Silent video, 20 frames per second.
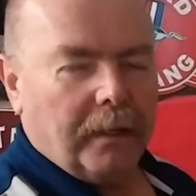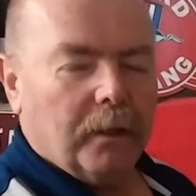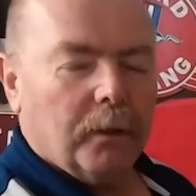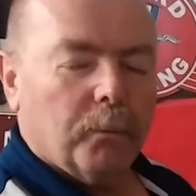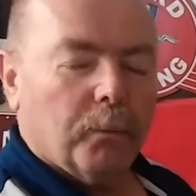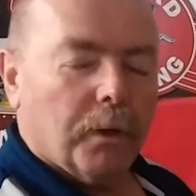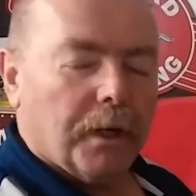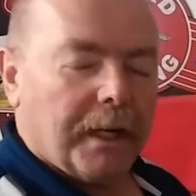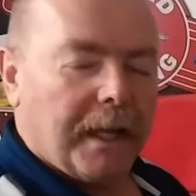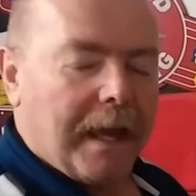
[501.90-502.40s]

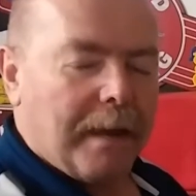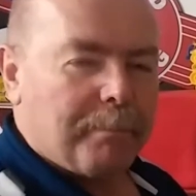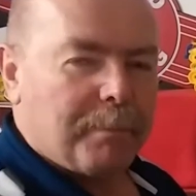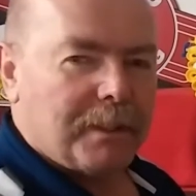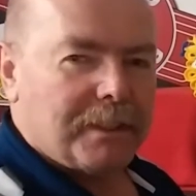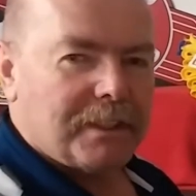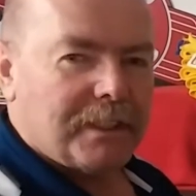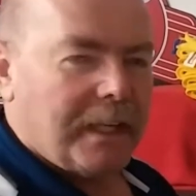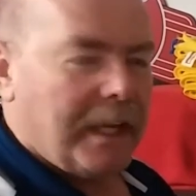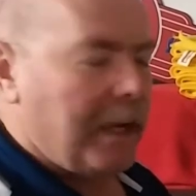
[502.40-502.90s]
What
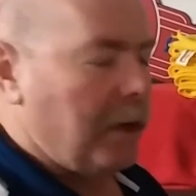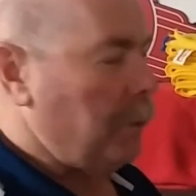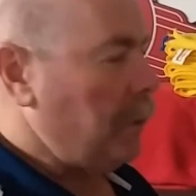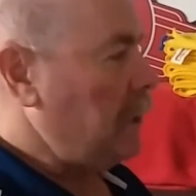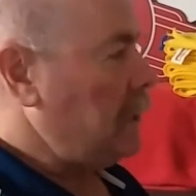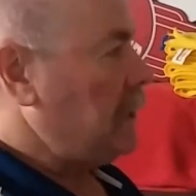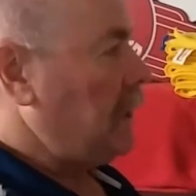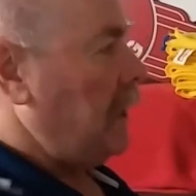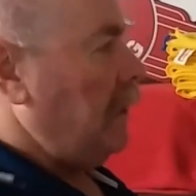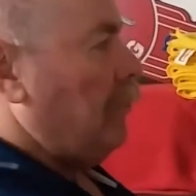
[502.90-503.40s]
happens now
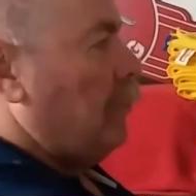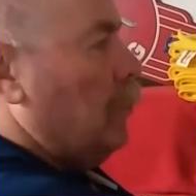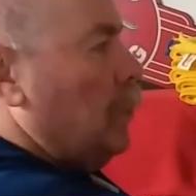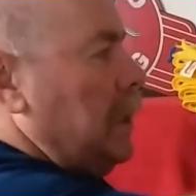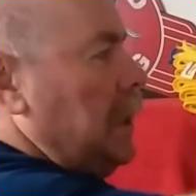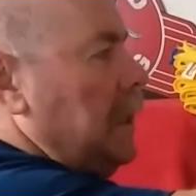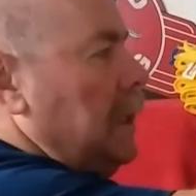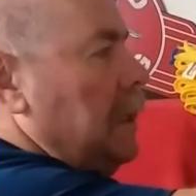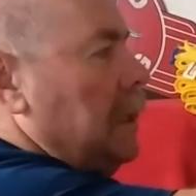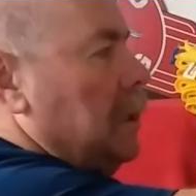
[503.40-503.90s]
is, if
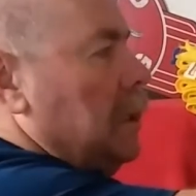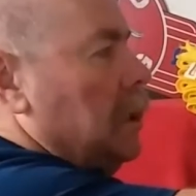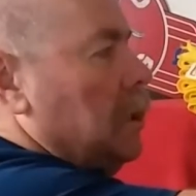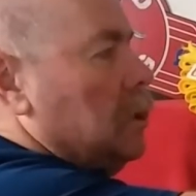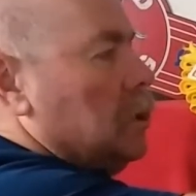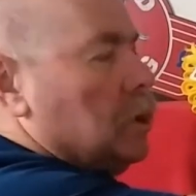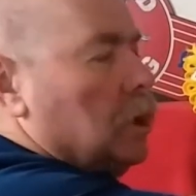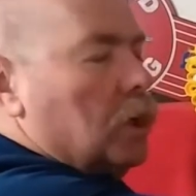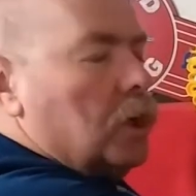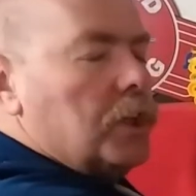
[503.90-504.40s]
we
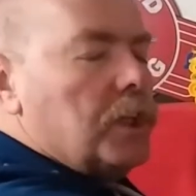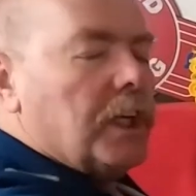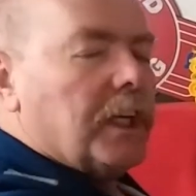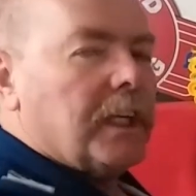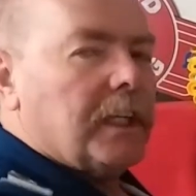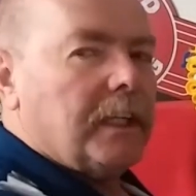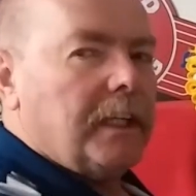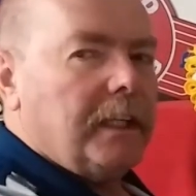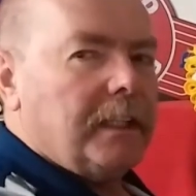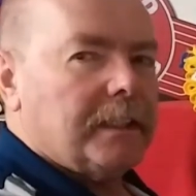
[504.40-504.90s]
turn the
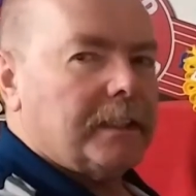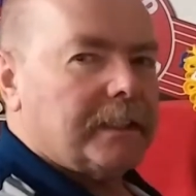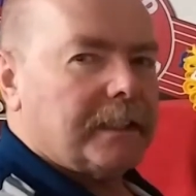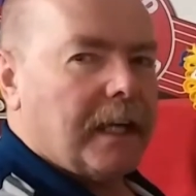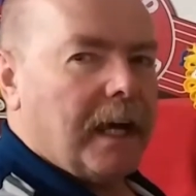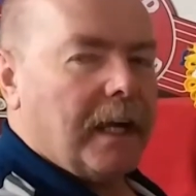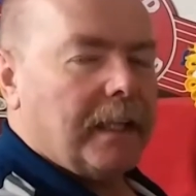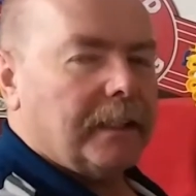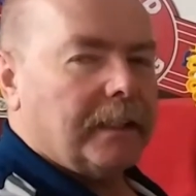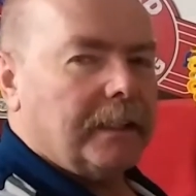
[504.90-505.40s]
key to
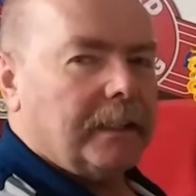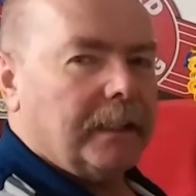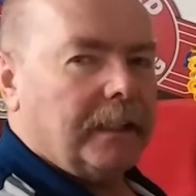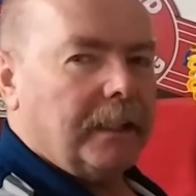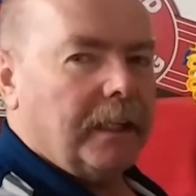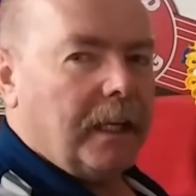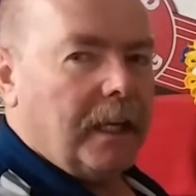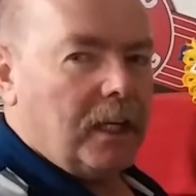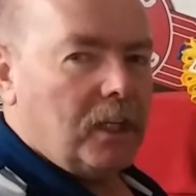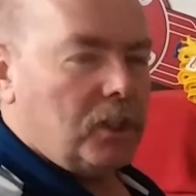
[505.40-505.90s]
start
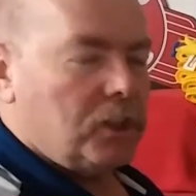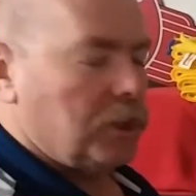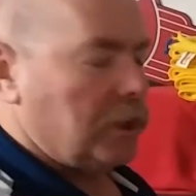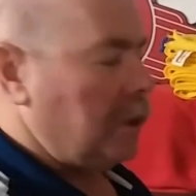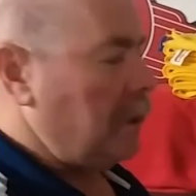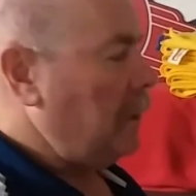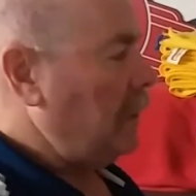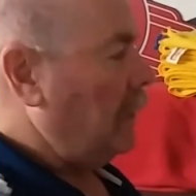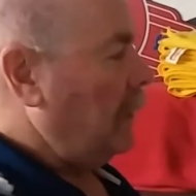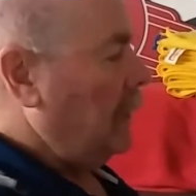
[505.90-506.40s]
the
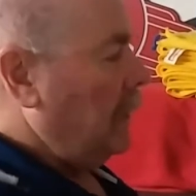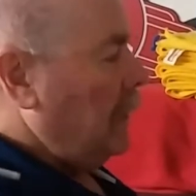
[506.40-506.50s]
engine,